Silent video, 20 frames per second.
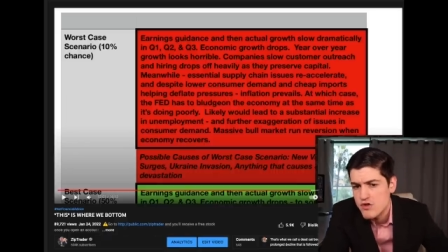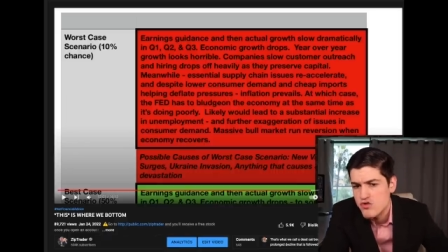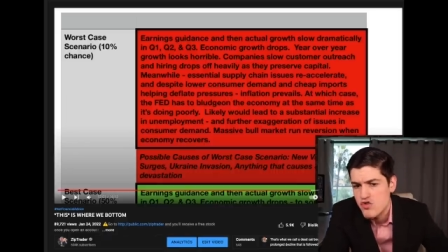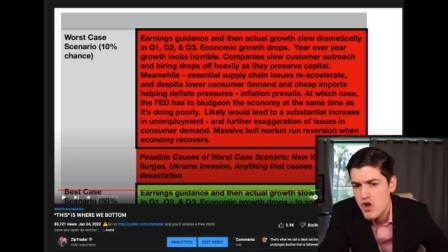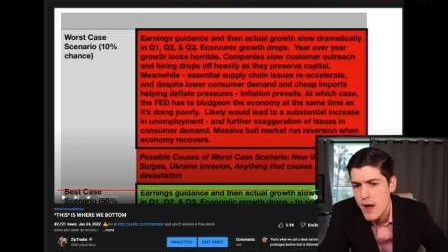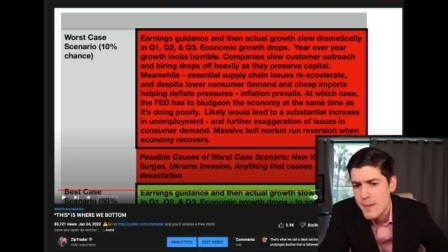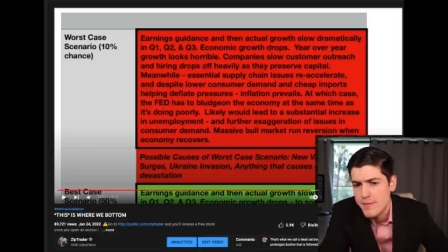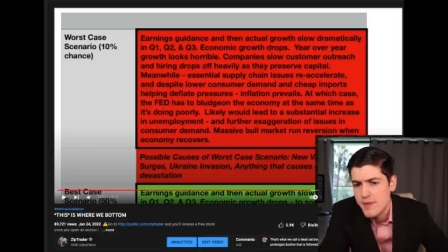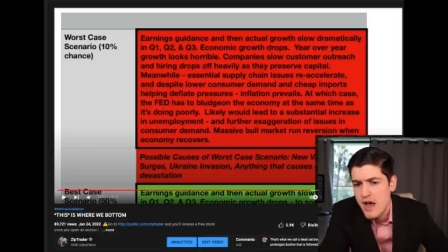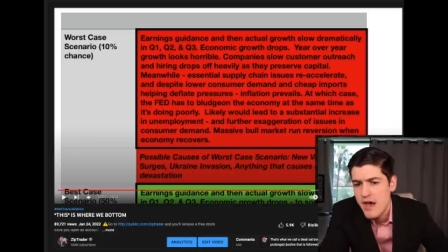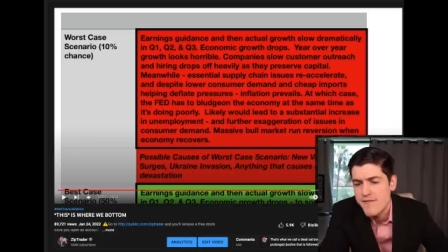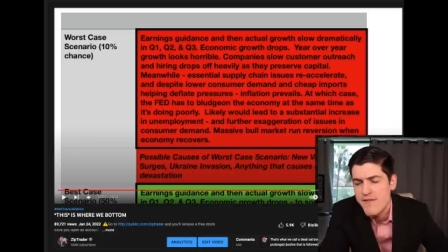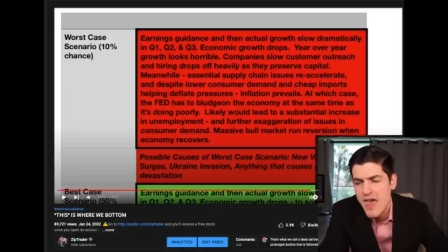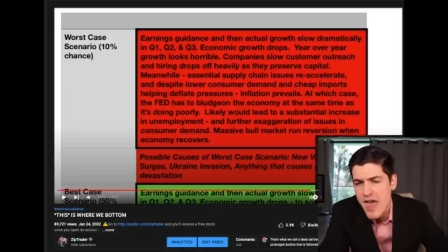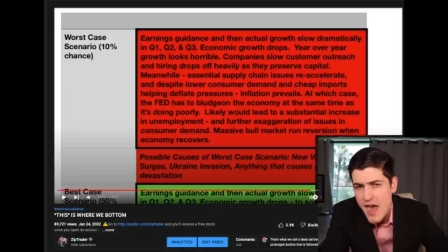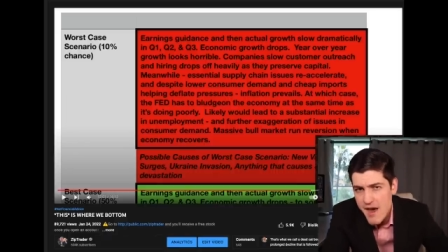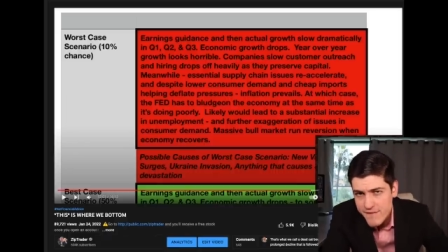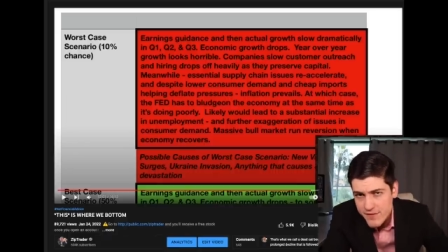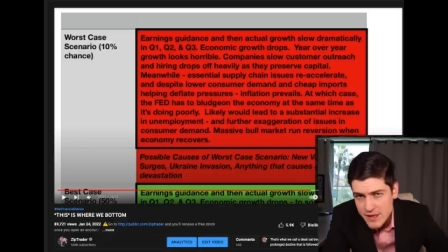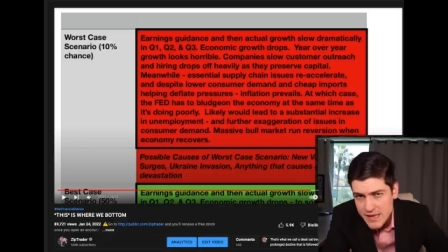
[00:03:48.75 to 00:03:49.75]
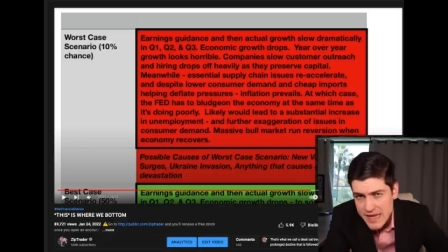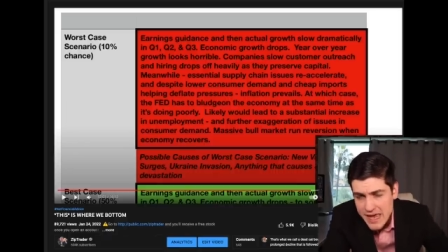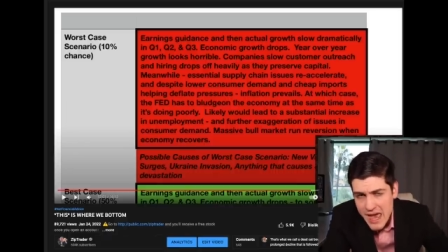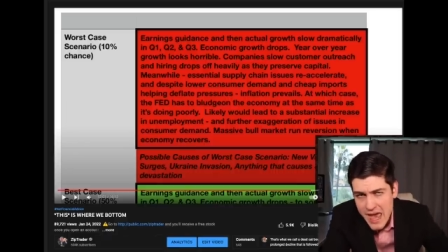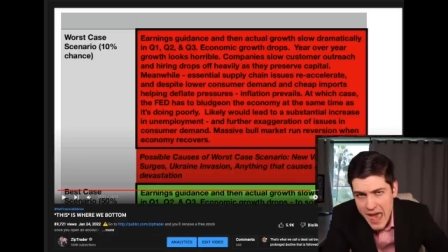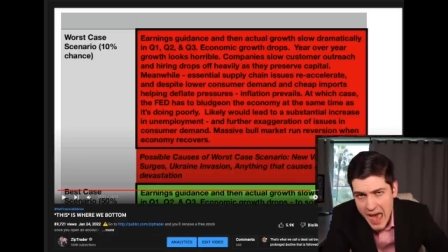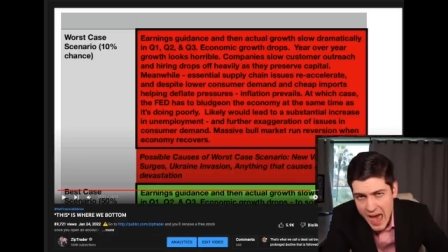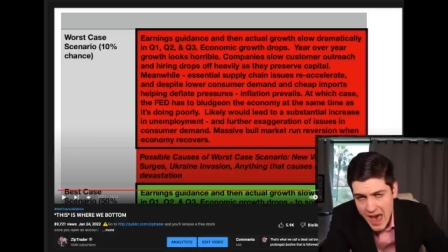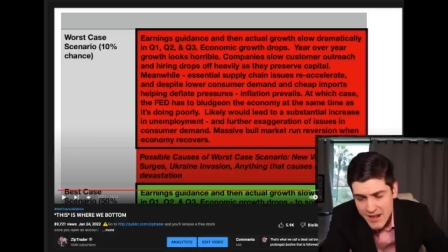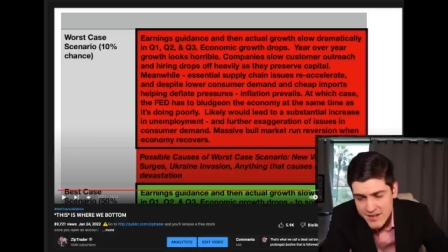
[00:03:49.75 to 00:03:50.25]
drops off heavily
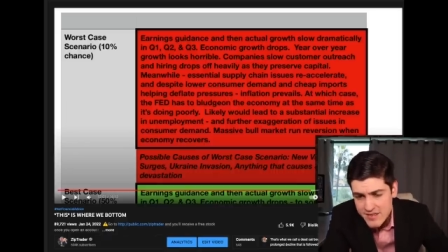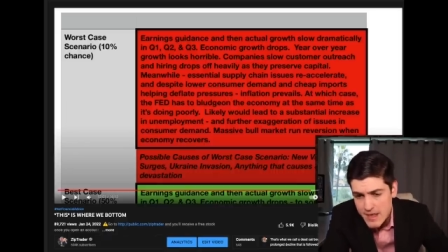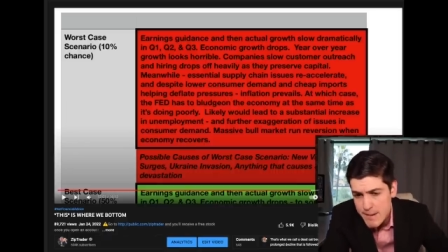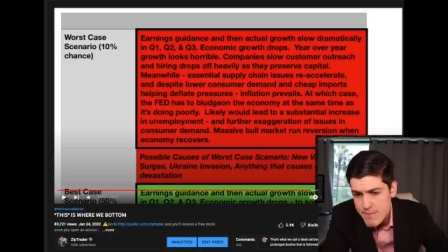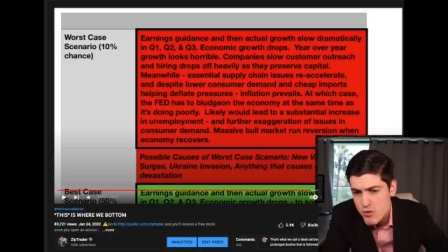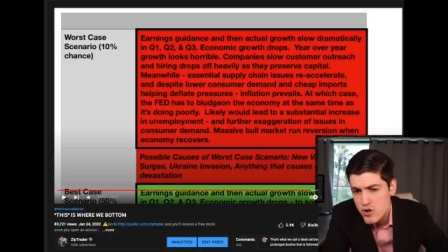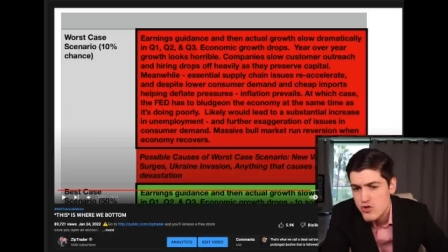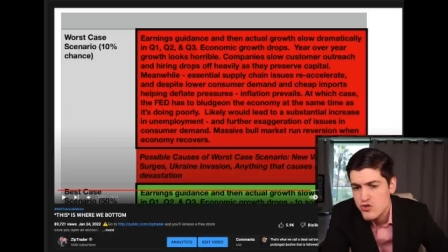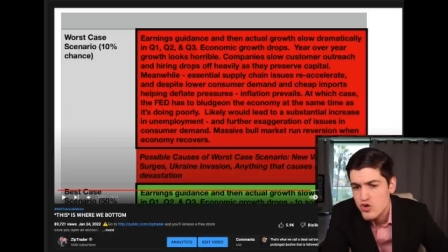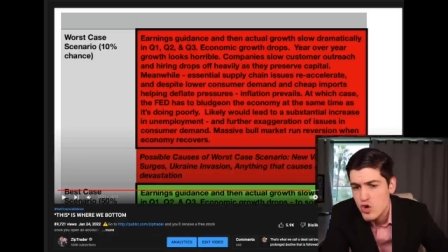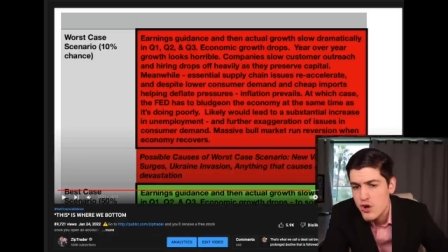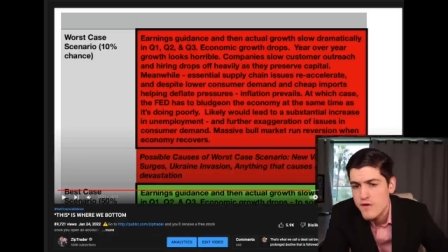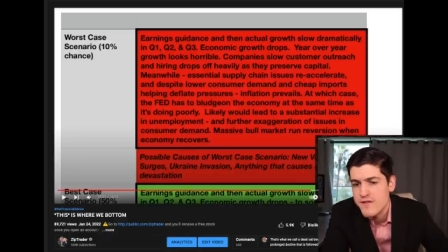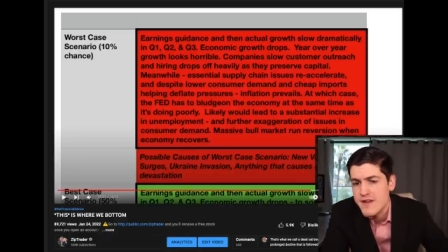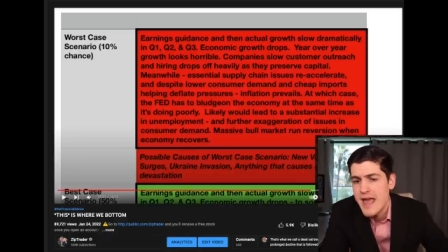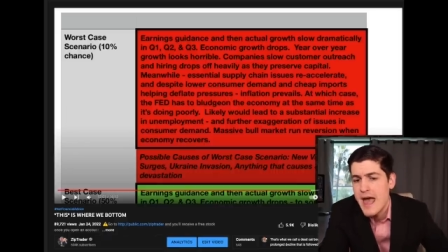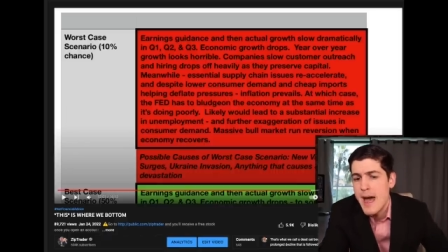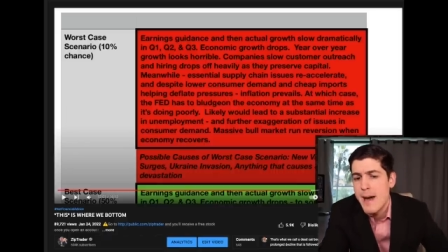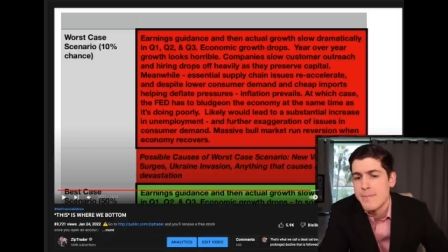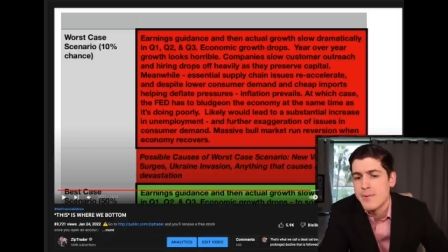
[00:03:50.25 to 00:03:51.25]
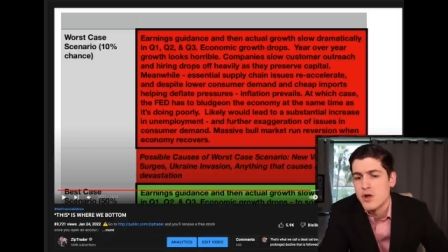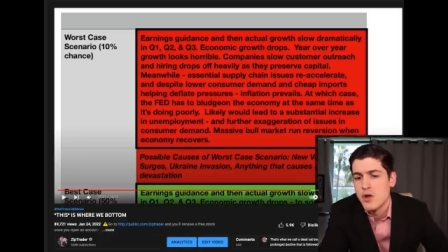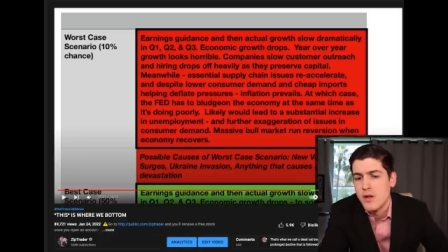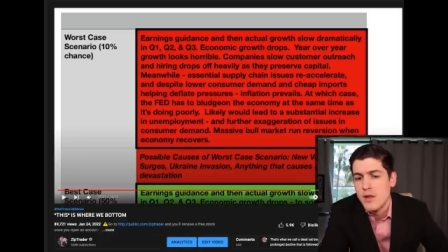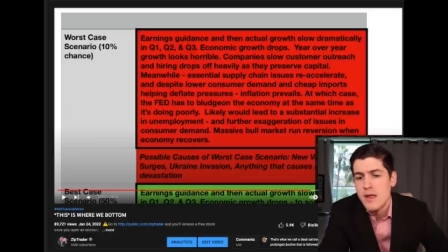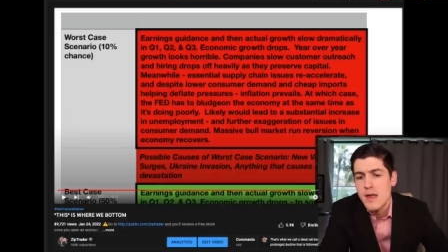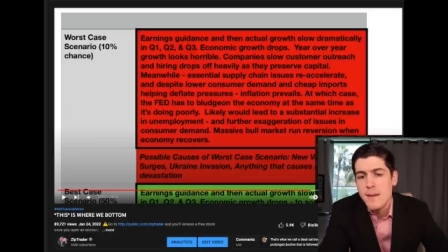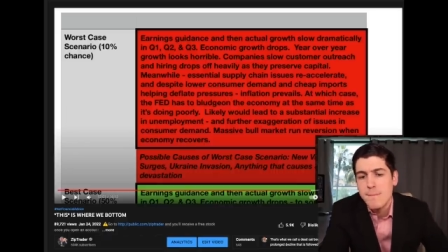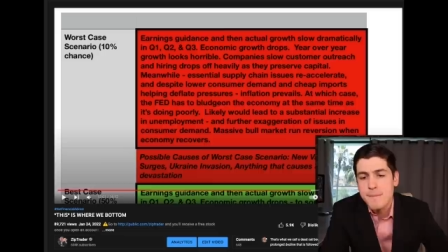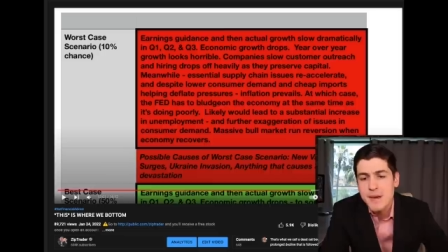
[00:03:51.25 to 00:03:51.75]
as they preserve capital.